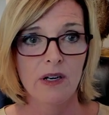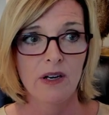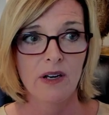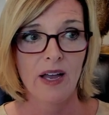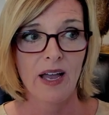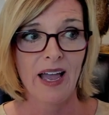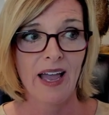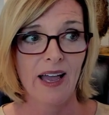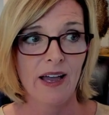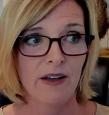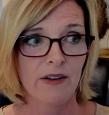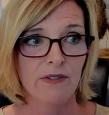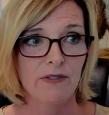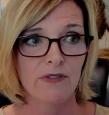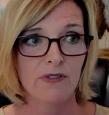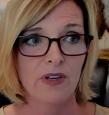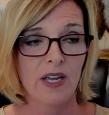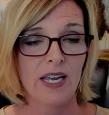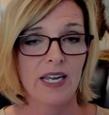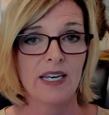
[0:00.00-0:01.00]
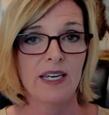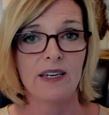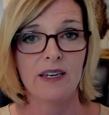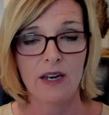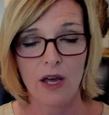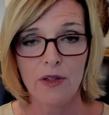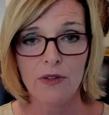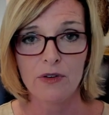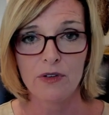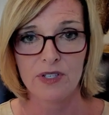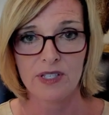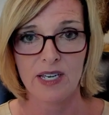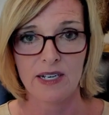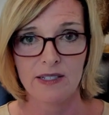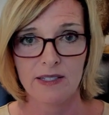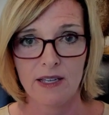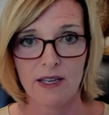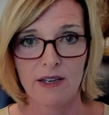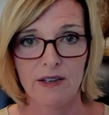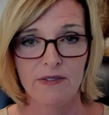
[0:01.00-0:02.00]
have another
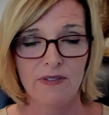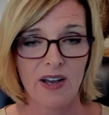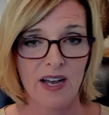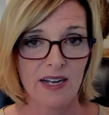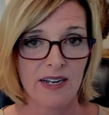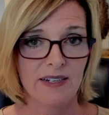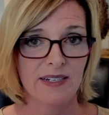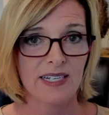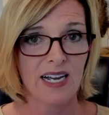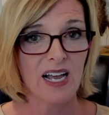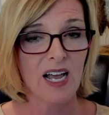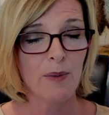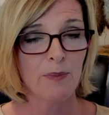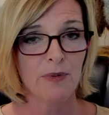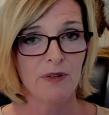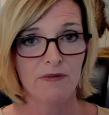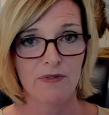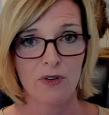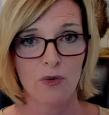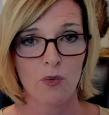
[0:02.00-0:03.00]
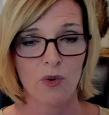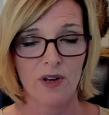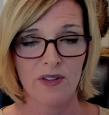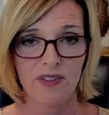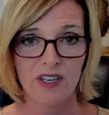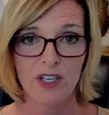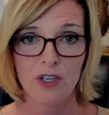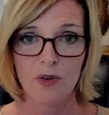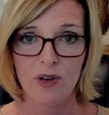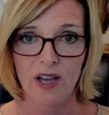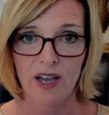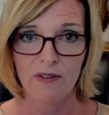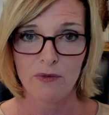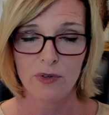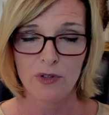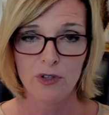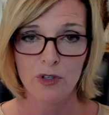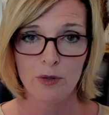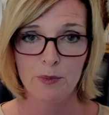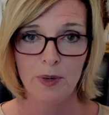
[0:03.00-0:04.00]
sex life on top of the one that you have
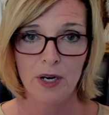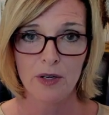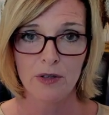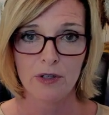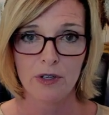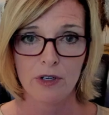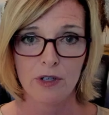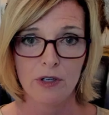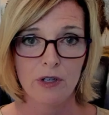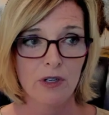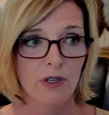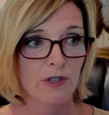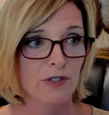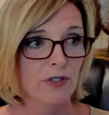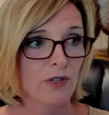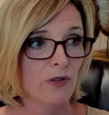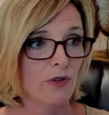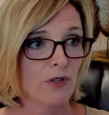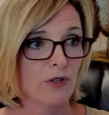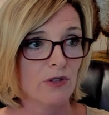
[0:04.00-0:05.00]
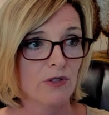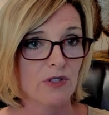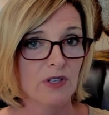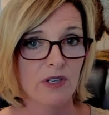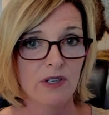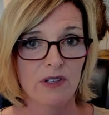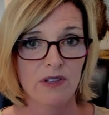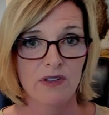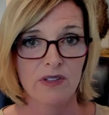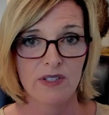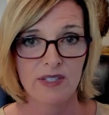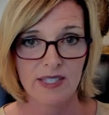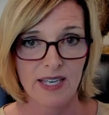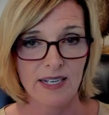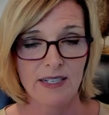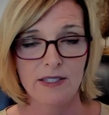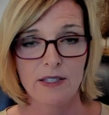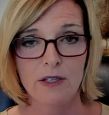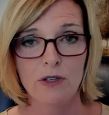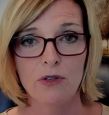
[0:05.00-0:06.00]
with your partner. So there's the
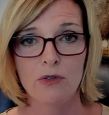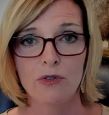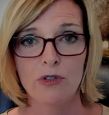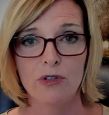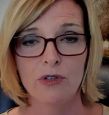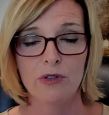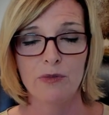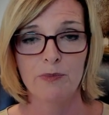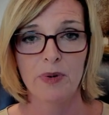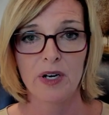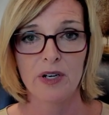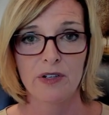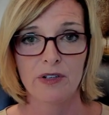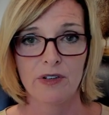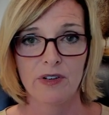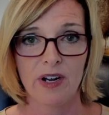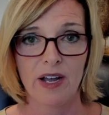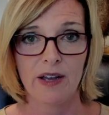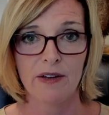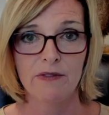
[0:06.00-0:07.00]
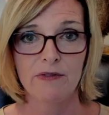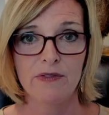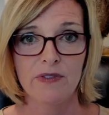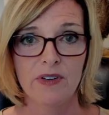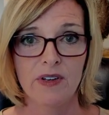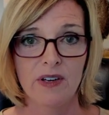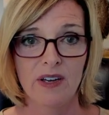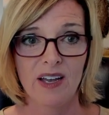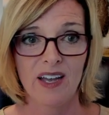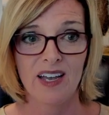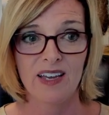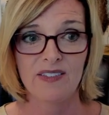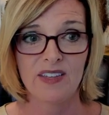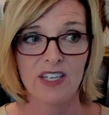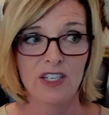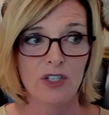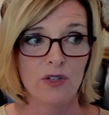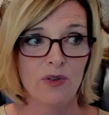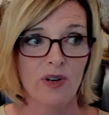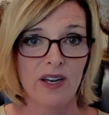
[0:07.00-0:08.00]
sex that you and your partner have, and
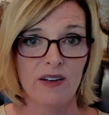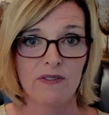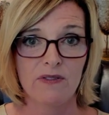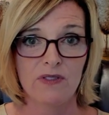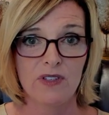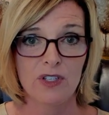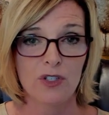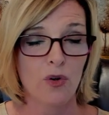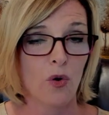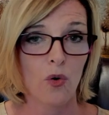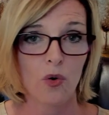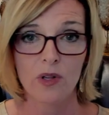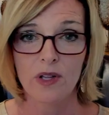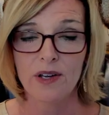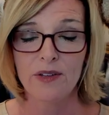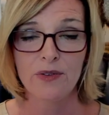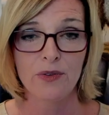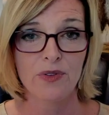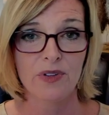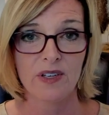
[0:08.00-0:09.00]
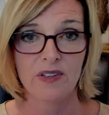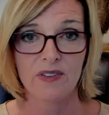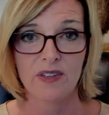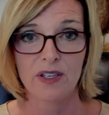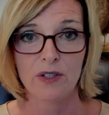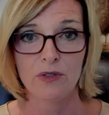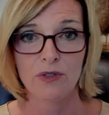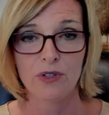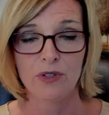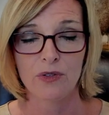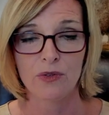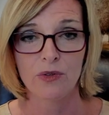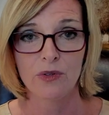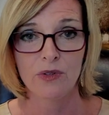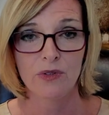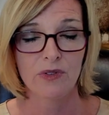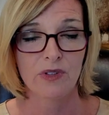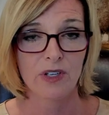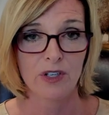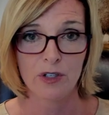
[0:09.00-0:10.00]
then you have this whole other thing that you do
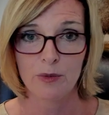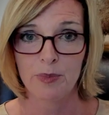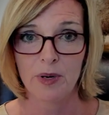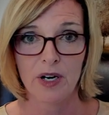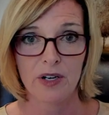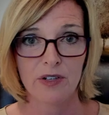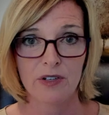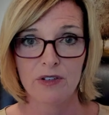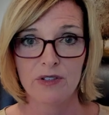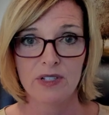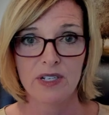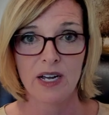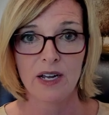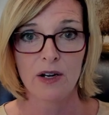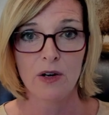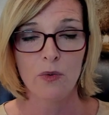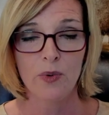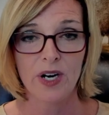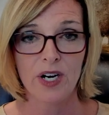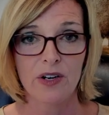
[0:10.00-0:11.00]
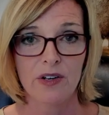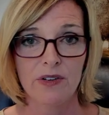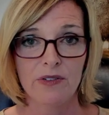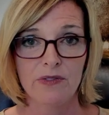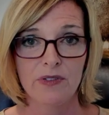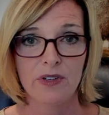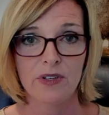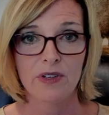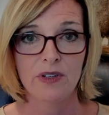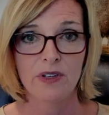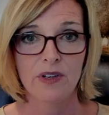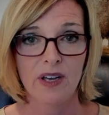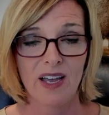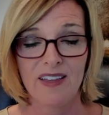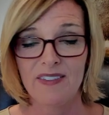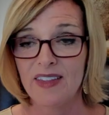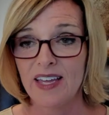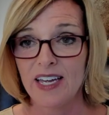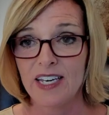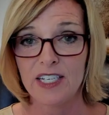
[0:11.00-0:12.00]
that your partner's not aware of
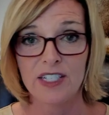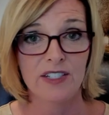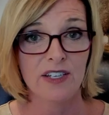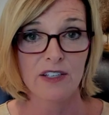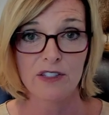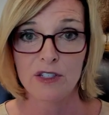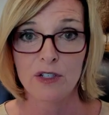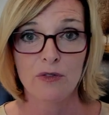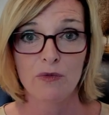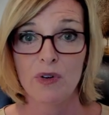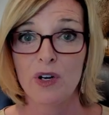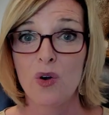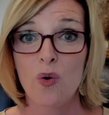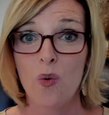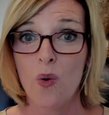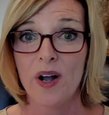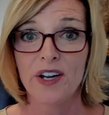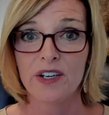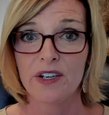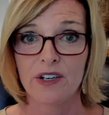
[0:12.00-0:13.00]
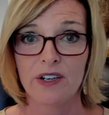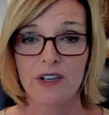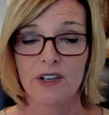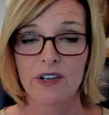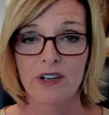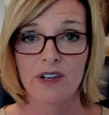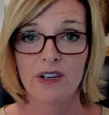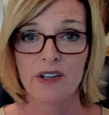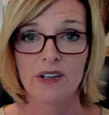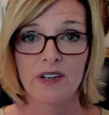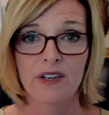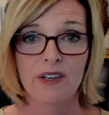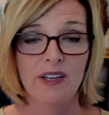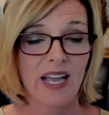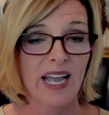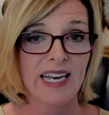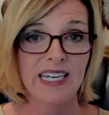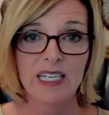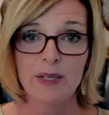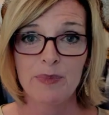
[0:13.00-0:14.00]
and that doesn't require
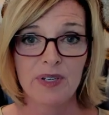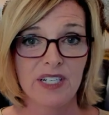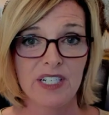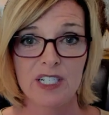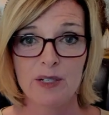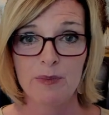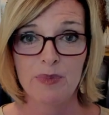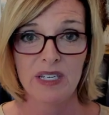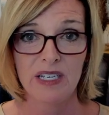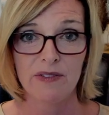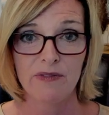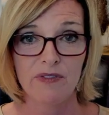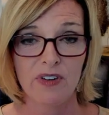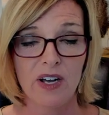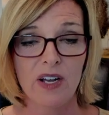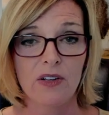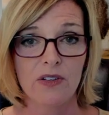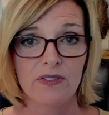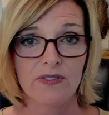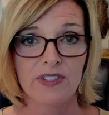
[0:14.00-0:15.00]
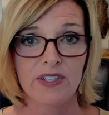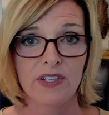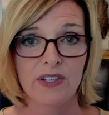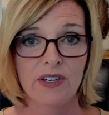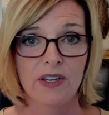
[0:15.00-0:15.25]
anybody to be involved.